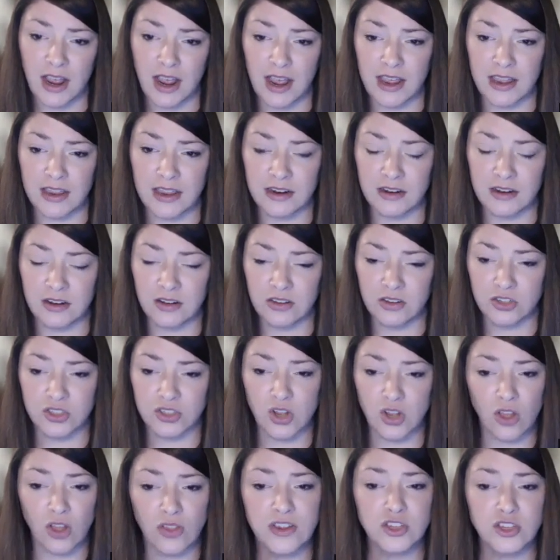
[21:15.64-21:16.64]
And there's
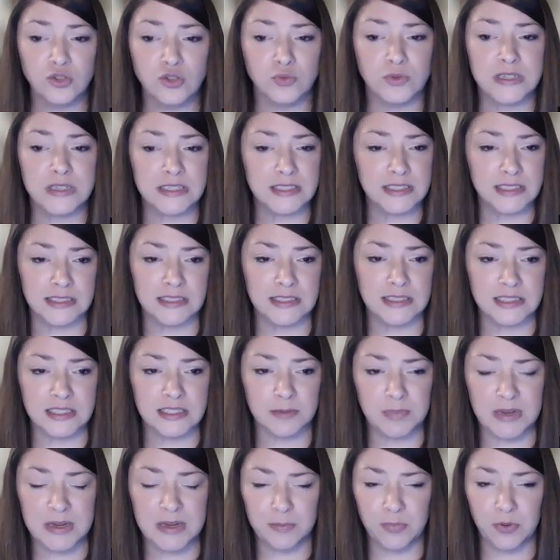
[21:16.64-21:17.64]
all these reasons
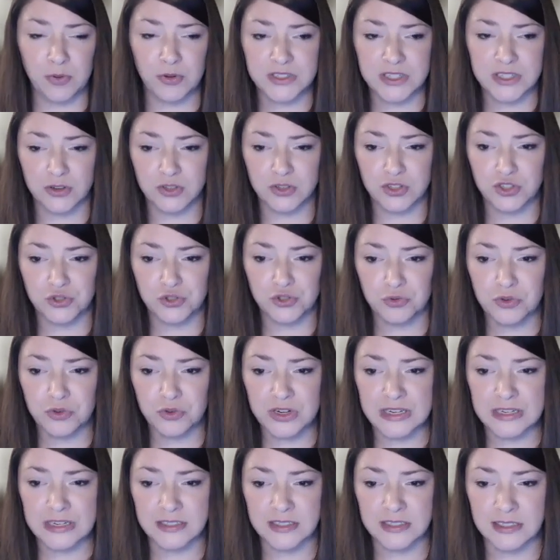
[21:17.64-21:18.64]
that people tell
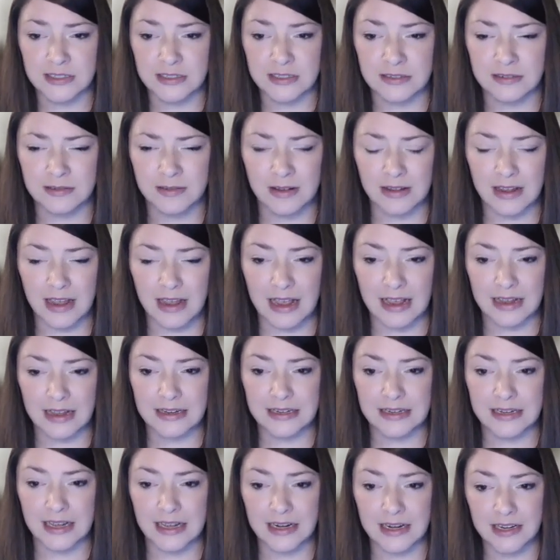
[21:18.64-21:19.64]
stories, and
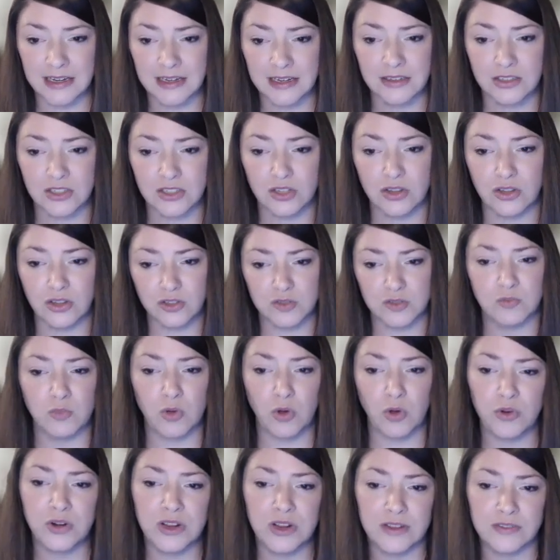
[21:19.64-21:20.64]
getting to those
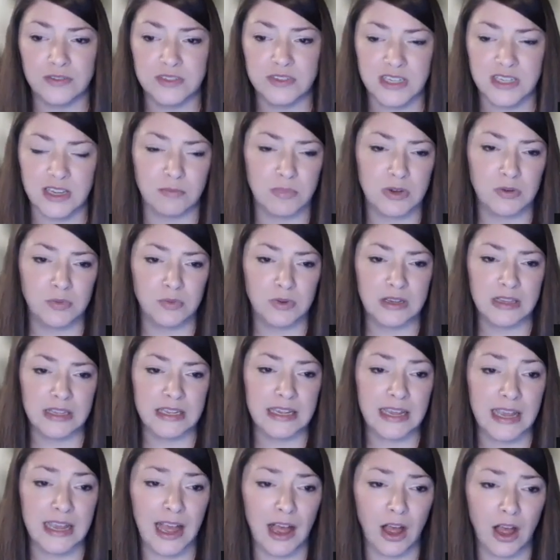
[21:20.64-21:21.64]
motives can be
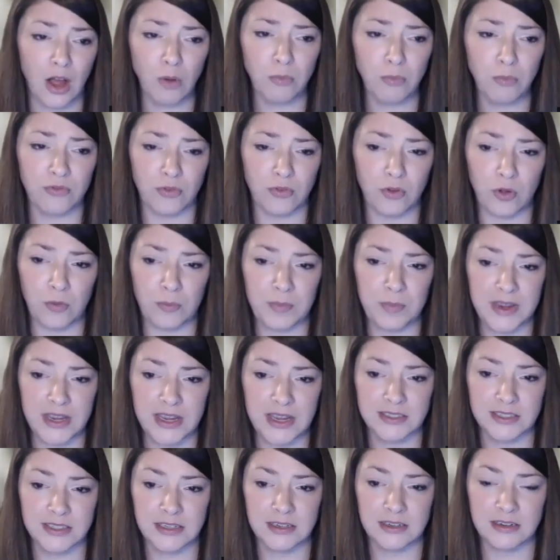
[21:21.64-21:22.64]
really helpful,
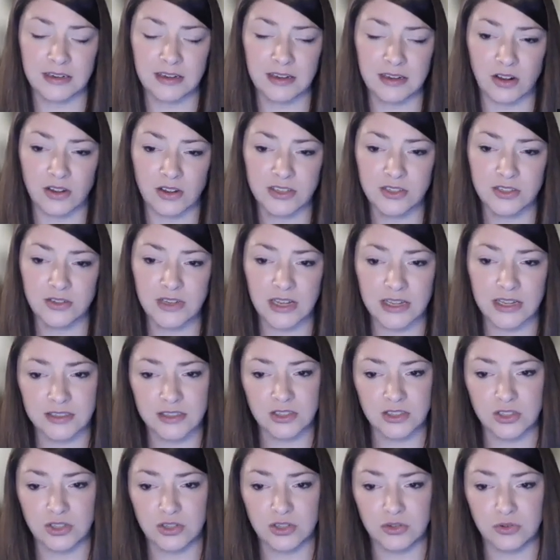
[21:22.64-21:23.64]
because it also
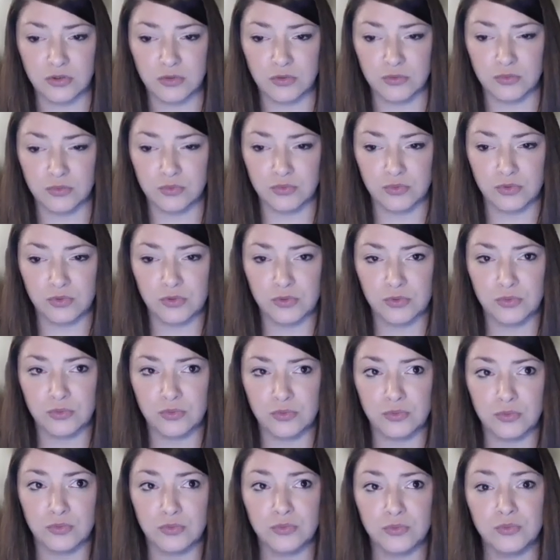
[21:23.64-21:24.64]
gets to, well,
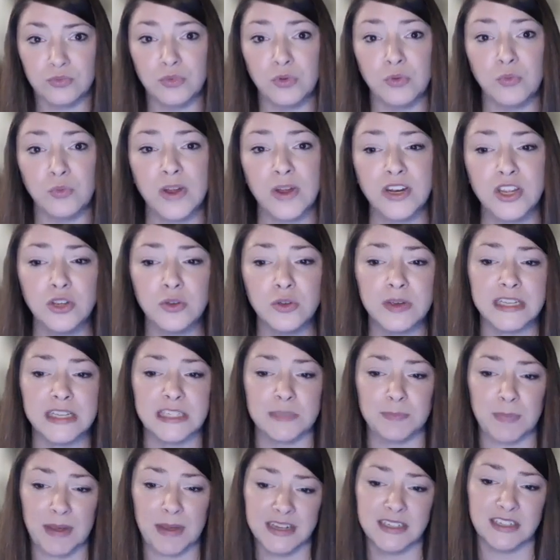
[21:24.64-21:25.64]
what do you
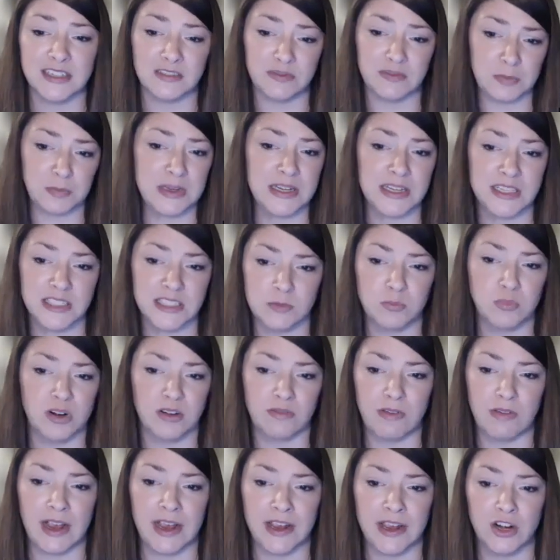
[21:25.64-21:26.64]
expect of me as a
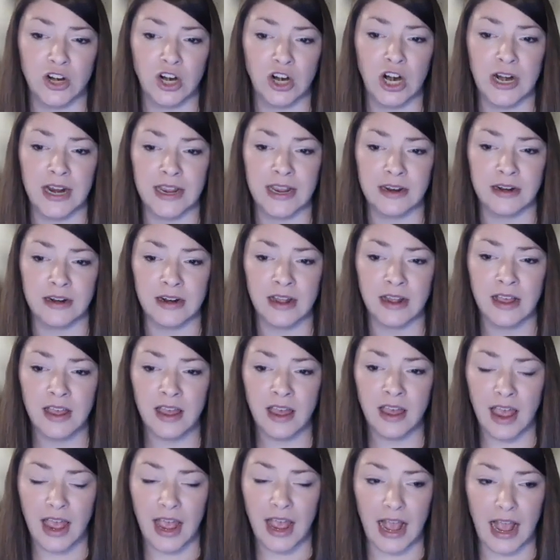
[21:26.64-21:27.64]
provider, and
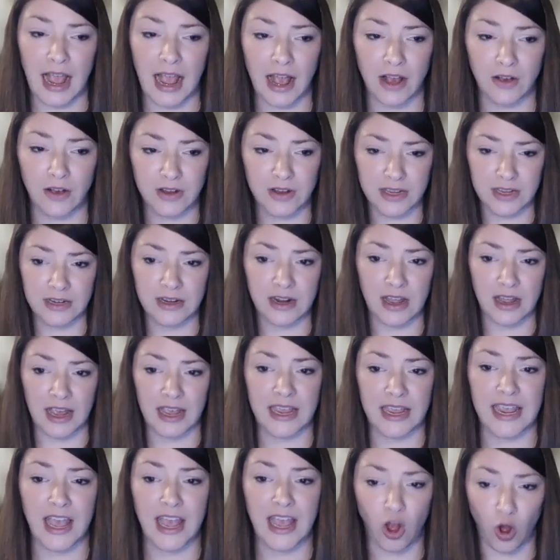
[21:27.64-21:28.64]
how can
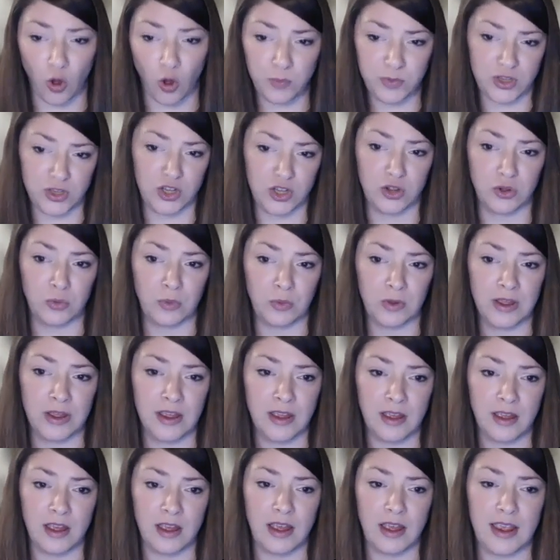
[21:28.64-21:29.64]
I help you?
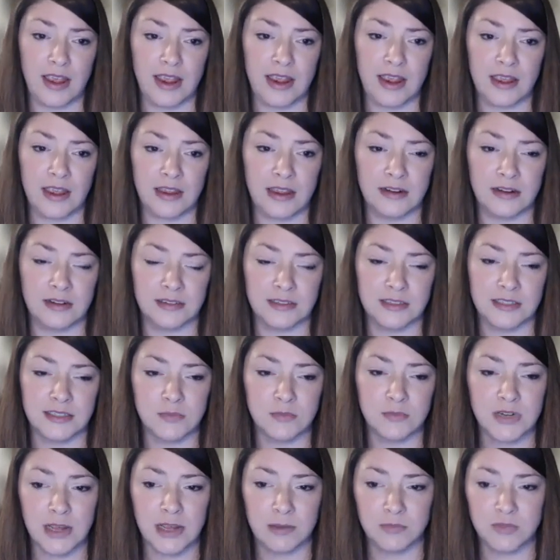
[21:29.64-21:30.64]
And
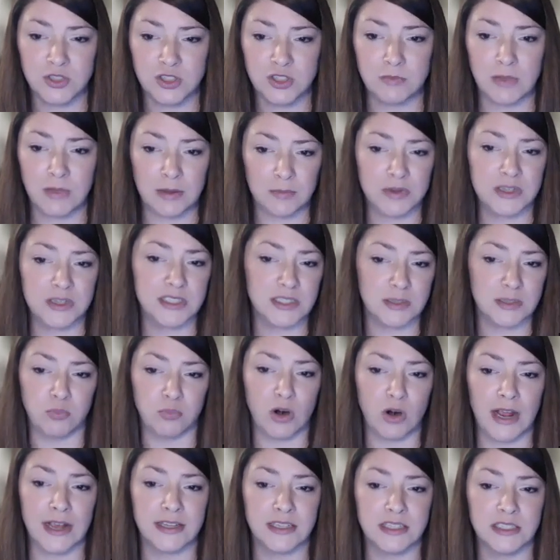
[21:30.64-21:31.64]
sometimes you might be
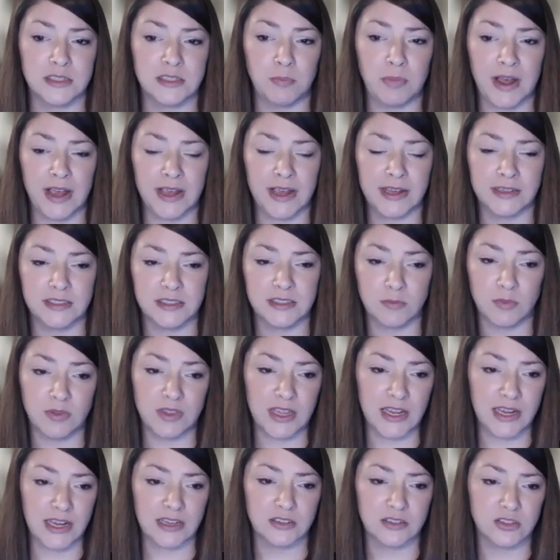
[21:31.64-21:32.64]
surprised by some of
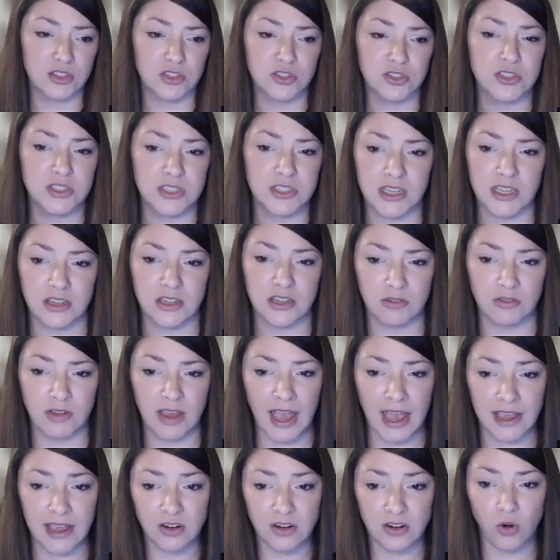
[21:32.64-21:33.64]
the answers that you
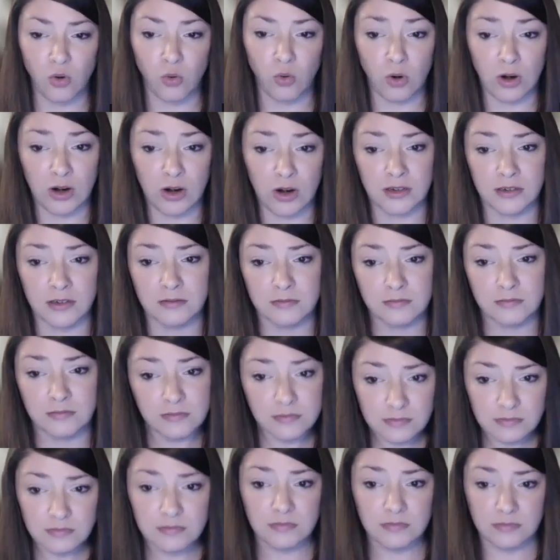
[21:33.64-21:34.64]
get, or
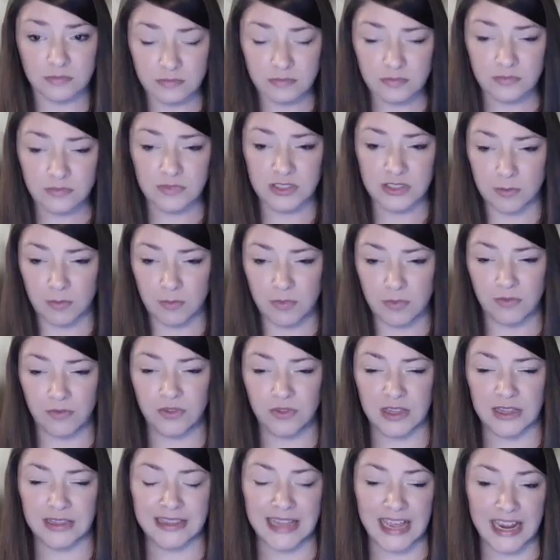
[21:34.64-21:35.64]
some of
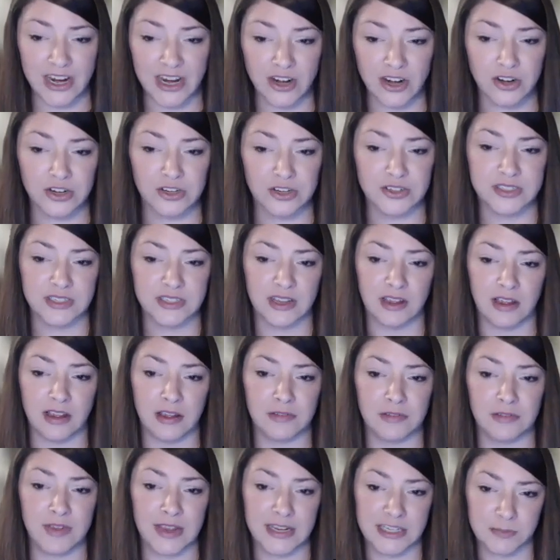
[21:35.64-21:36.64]
the layers
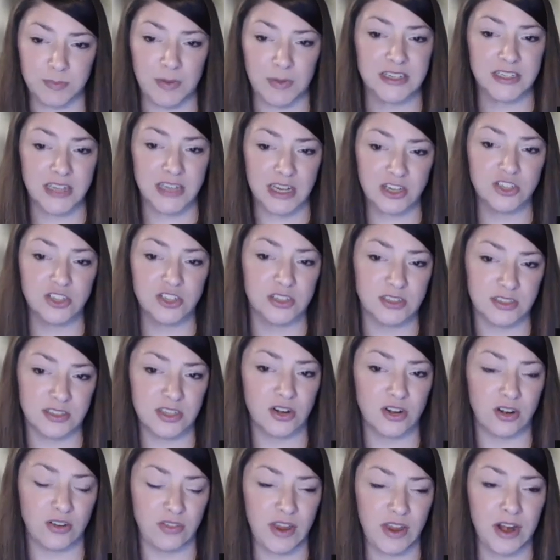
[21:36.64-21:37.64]
of expectations
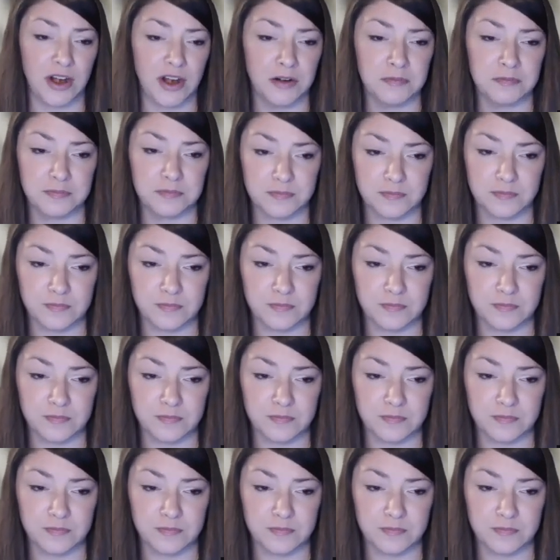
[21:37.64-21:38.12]
that are there.